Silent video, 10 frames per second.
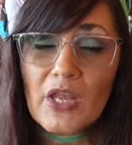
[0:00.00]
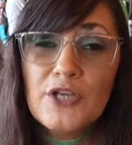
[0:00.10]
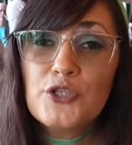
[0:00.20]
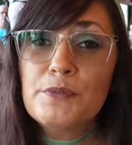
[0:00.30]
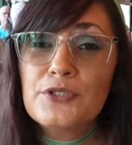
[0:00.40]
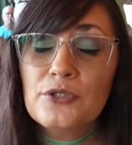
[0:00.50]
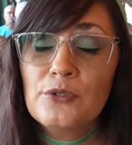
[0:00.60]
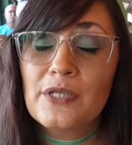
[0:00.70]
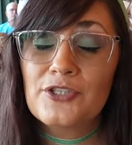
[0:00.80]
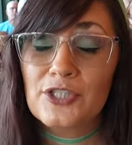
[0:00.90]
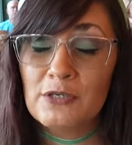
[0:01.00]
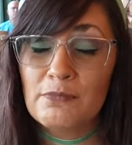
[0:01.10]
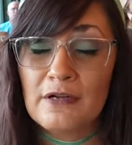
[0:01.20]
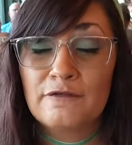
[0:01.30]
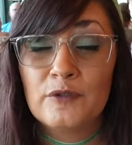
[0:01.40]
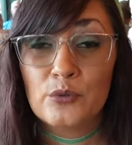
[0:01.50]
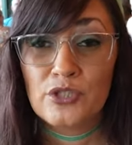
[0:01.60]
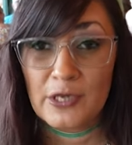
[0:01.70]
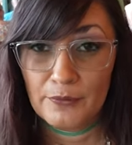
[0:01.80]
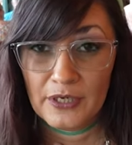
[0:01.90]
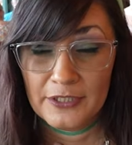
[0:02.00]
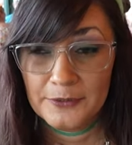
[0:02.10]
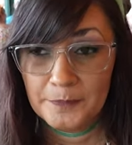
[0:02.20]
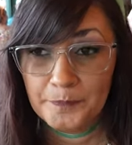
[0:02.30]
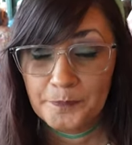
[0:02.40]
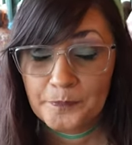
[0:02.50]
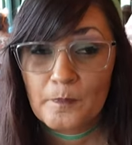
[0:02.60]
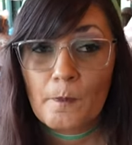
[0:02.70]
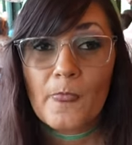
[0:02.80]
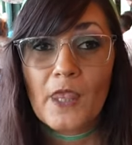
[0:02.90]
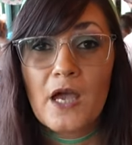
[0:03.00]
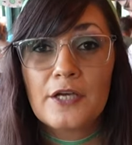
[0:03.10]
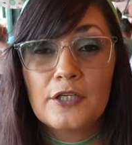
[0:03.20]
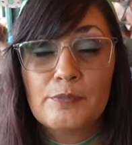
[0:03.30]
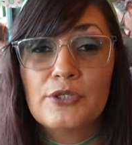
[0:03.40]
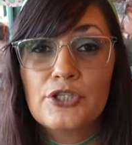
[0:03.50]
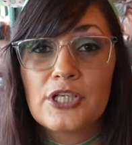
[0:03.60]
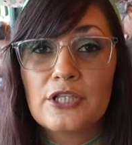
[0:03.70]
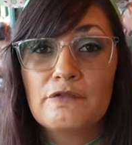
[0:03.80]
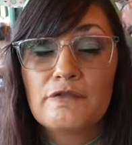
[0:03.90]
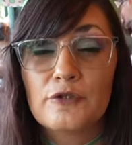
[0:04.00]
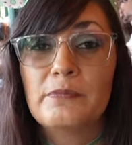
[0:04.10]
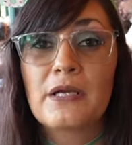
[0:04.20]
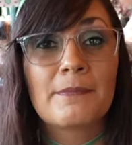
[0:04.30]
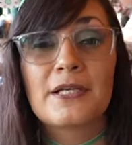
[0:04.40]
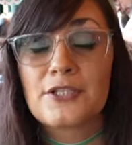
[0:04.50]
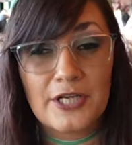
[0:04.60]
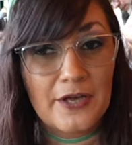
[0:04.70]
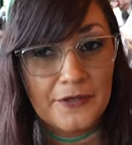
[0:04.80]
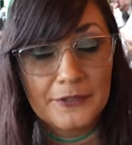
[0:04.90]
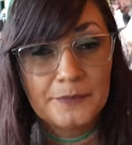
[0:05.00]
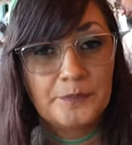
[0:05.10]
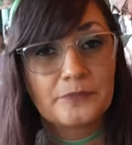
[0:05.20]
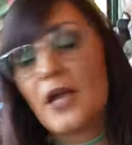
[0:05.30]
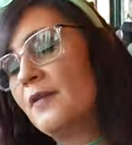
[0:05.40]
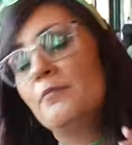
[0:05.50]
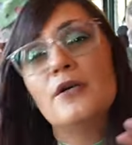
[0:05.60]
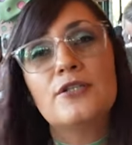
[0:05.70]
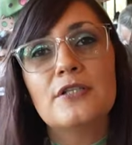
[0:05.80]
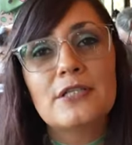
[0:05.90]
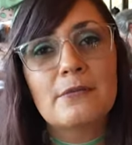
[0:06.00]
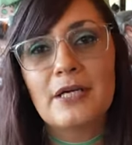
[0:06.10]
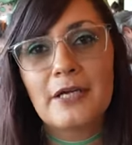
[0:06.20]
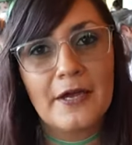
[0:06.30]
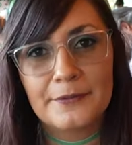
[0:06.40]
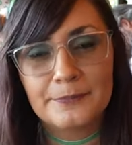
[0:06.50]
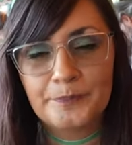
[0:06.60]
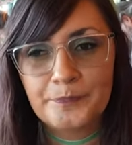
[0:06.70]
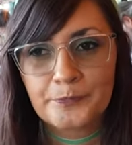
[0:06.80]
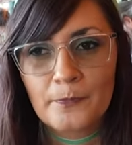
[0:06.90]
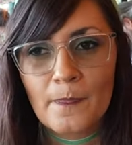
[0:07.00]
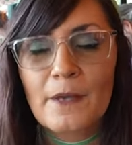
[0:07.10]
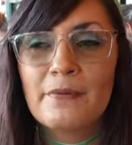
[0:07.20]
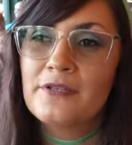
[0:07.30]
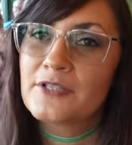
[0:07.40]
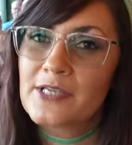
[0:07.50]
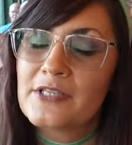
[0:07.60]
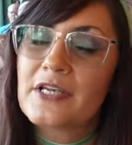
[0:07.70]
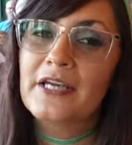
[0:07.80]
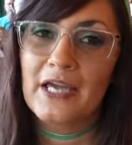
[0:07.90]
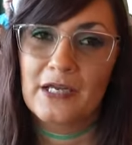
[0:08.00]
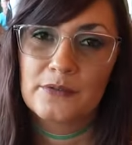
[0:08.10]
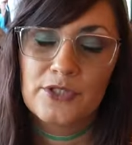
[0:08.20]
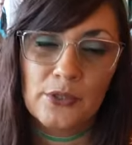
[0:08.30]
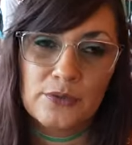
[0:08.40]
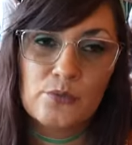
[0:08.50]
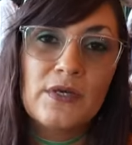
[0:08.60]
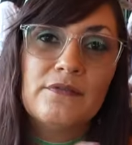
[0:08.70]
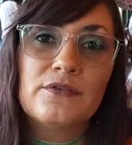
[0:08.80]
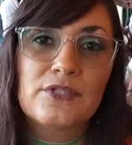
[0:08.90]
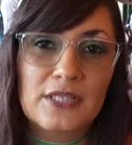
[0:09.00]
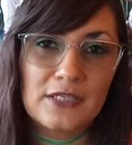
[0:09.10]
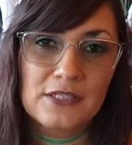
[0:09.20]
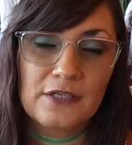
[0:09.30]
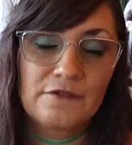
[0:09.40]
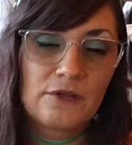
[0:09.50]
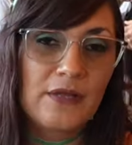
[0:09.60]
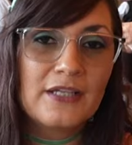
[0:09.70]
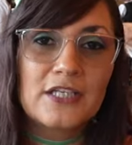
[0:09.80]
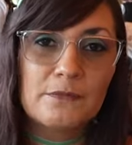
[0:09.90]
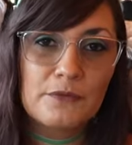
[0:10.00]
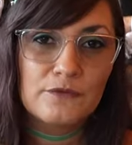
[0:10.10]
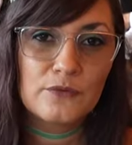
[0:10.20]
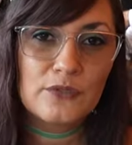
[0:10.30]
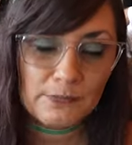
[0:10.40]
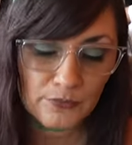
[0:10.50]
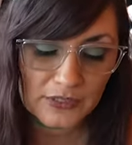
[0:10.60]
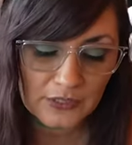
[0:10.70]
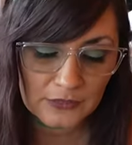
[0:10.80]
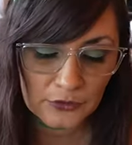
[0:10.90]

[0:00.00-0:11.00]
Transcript: As a person who likes to keep my food separated, I can appreciate the food being mixed together and most of the time I can. not But in this case, I can't. So it's one of those things that if you like to keep your food separated,